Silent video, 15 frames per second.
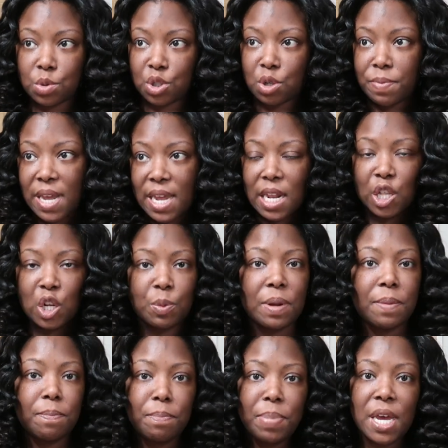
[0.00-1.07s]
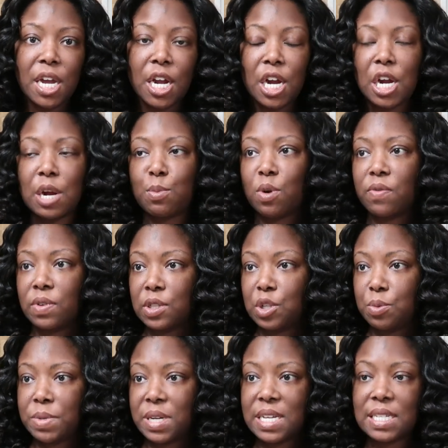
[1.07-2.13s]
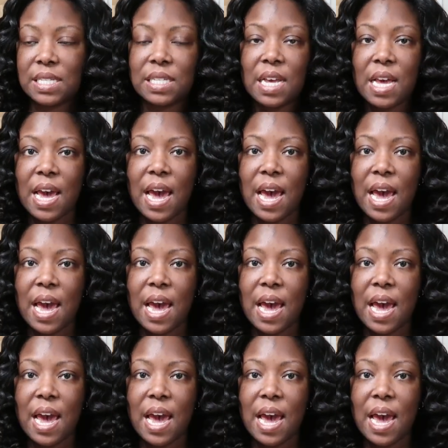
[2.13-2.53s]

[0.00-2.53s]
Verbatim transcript: which will make it a little bit bigger, more voluminous.